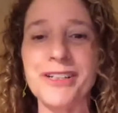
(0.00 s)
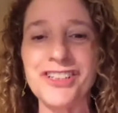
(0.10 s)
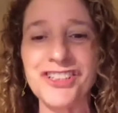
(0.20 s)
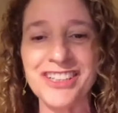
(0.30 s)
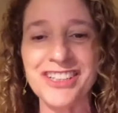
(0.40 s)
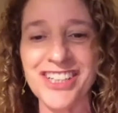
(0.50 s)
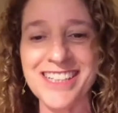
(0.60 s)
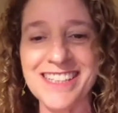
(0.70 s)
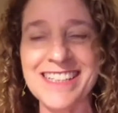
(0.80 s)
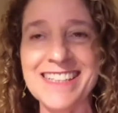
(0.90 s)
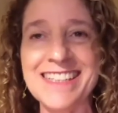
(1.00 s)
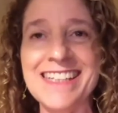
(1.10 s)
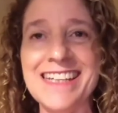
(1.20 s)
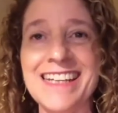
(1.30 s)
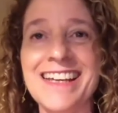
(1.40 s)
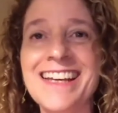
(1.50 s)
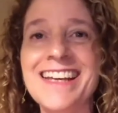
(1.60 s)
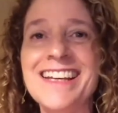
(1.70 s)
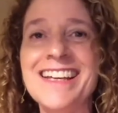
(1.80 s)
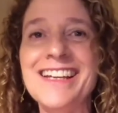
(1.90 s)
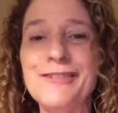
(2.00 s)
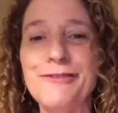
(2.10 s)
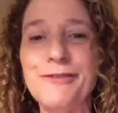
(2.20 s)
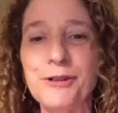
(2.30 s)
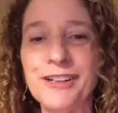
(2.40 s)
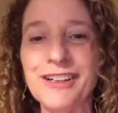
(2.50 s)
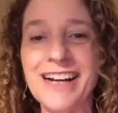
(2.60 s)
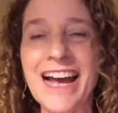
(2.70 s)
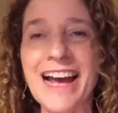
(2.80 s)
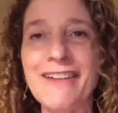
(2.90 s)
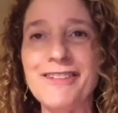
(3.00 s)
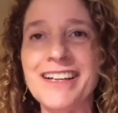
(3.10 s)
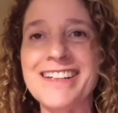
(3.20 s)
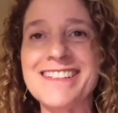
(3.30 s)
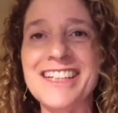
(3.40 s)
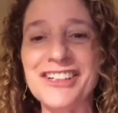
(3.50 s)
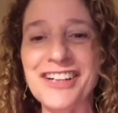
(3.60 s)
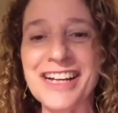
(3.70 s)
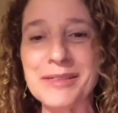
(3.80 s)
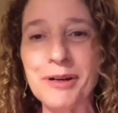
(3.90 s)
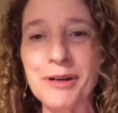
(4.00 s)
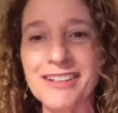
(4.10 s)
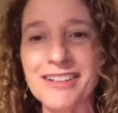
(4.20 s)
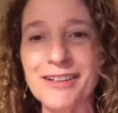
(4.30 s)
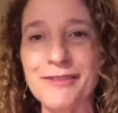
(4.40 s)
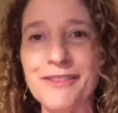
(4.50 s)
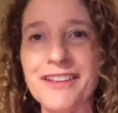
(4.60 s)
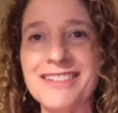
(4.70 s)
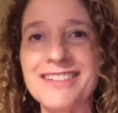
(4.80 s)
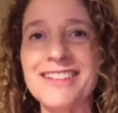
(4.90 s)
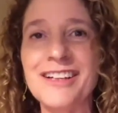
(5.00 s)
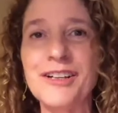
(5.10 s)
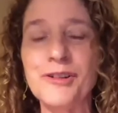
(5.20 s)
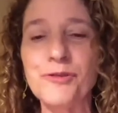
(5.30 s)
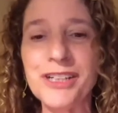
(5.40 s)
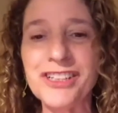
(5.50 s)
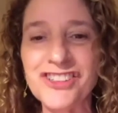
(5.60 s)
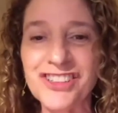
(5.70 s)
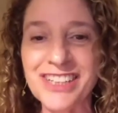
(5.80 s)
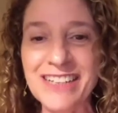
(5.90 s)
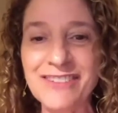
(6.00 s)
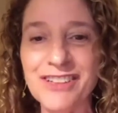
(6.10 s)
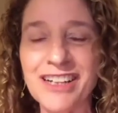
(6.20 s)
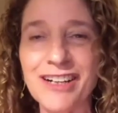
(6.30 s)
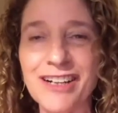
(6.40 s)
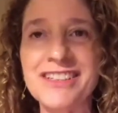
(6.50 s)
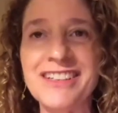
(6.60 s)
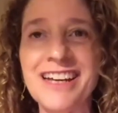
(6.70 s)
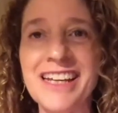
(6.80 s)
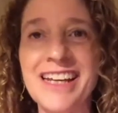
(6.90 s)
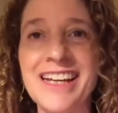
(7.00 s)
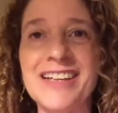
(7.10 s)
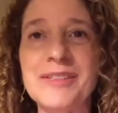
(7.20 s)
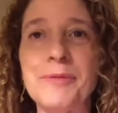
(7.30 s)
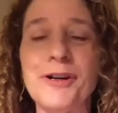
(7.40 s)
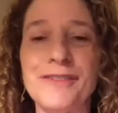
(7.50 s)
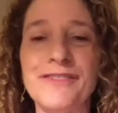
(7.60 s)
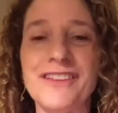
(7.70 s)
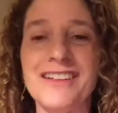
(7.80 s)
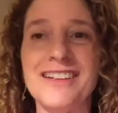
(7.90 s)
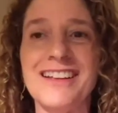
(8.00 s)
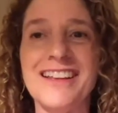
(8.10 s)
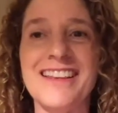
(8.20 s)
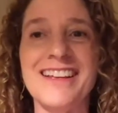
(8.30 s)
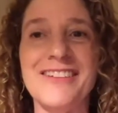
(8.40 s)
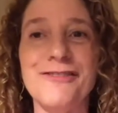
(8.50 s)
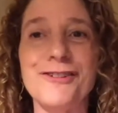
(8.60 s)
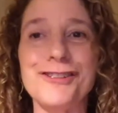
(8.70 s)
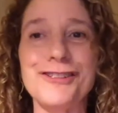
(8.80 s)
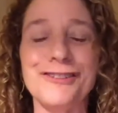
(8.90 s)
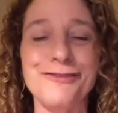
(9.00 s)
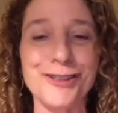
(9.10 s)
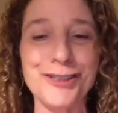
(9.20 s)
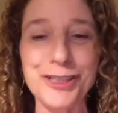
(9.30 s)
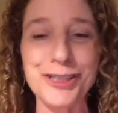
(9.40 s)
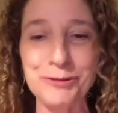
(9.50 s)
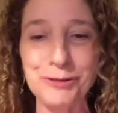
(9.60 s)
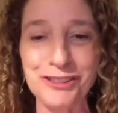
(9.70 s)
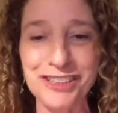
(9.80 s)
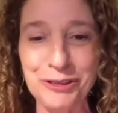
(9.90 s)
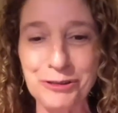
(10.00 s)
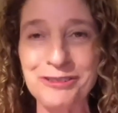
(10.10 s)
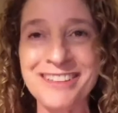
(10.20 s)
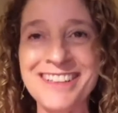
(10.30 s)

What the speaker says: to the JCC for having us here as a part of this rich evening of study, as part of the first virtual Tikkun.